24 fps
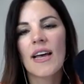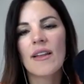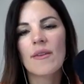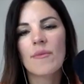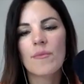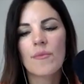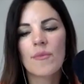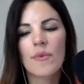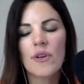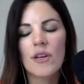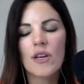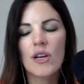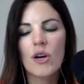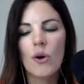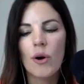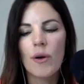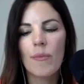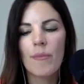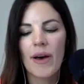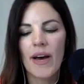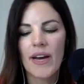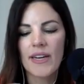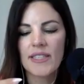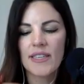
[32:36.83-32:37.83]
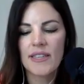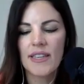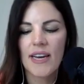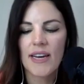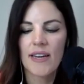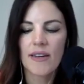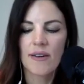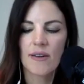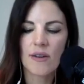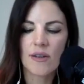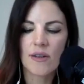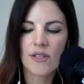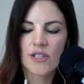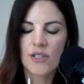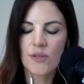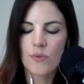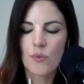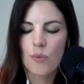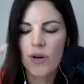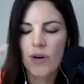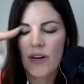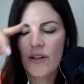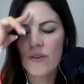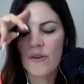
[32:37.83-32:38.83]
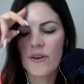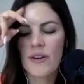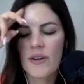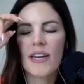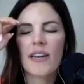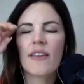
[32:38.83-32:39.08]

And going back to that, just one other,